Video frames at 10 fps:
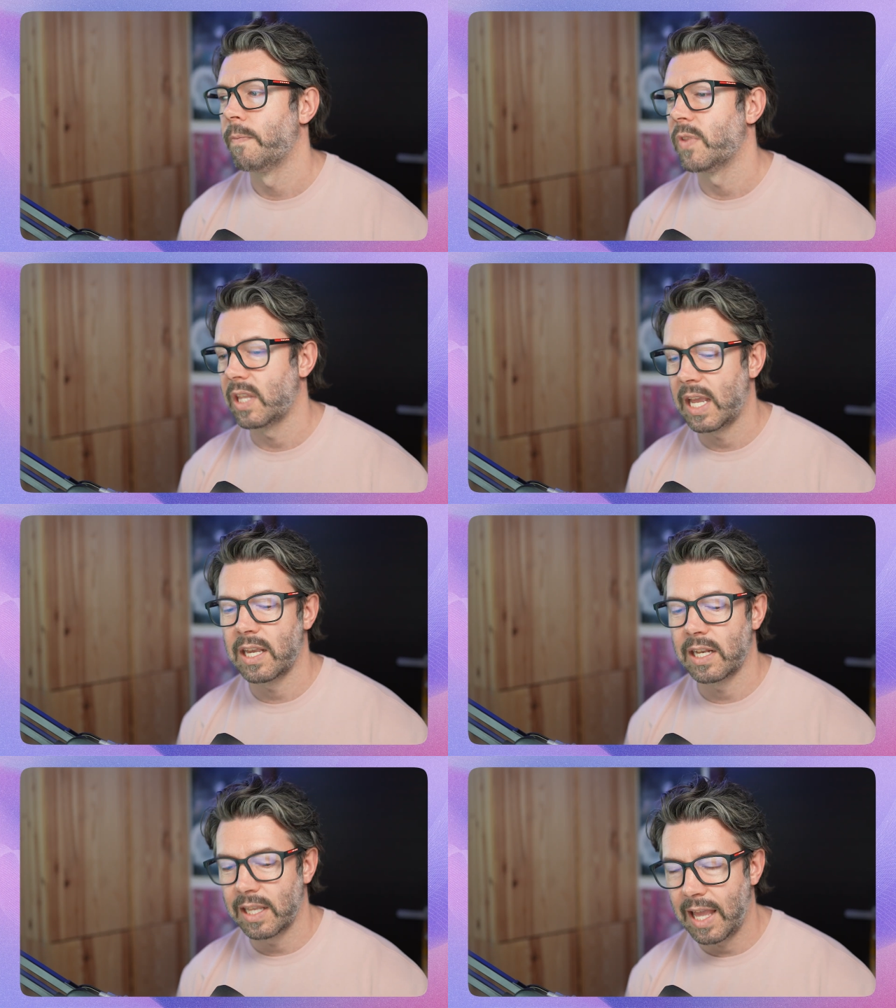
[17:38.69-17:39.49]
that they
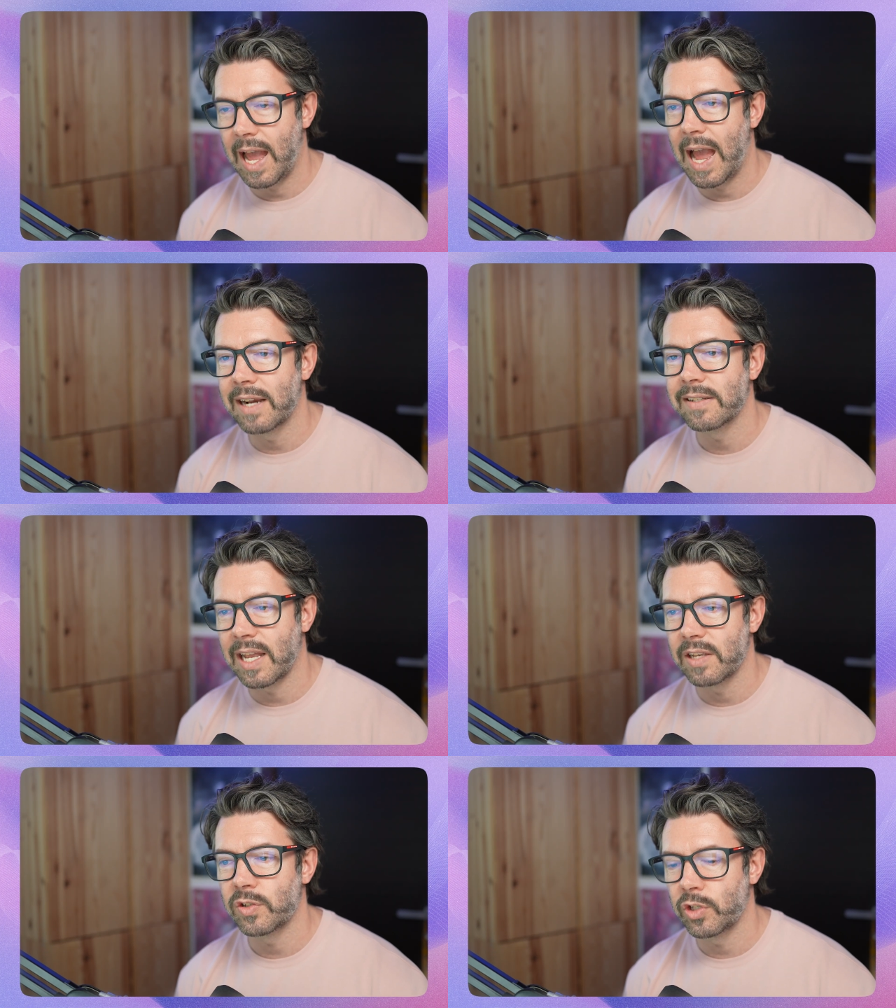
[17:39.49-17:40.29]
can get
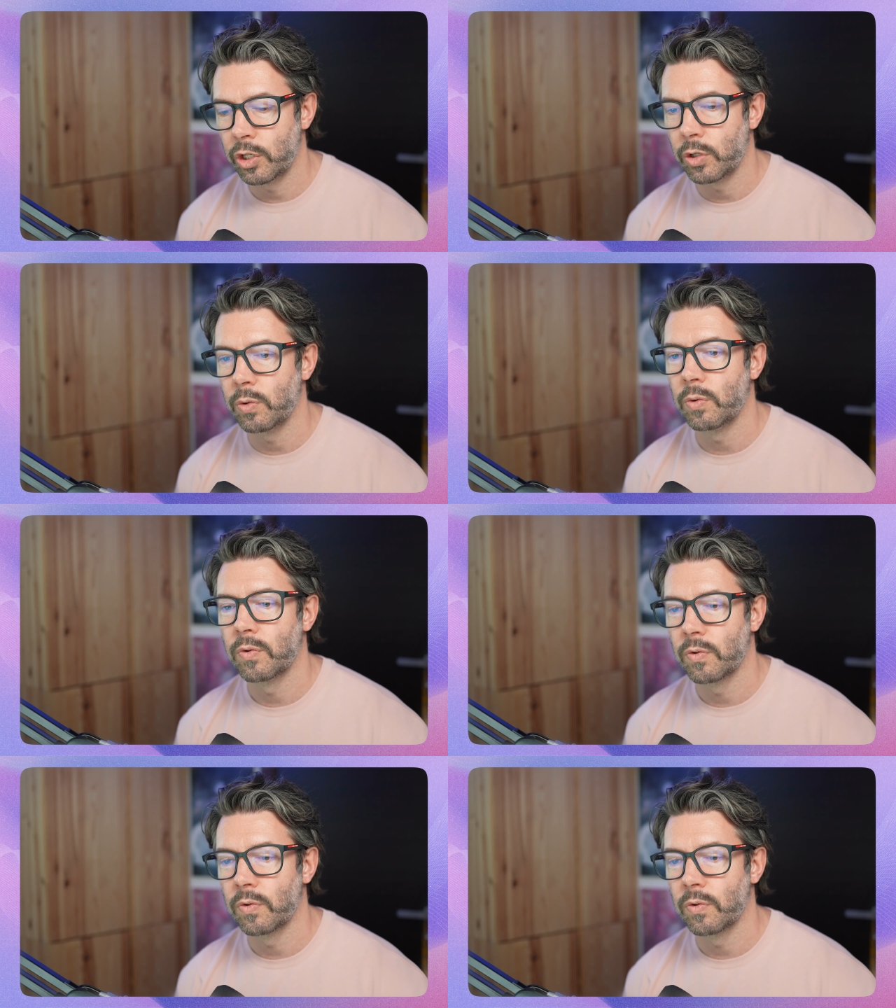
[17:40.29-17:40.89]
access to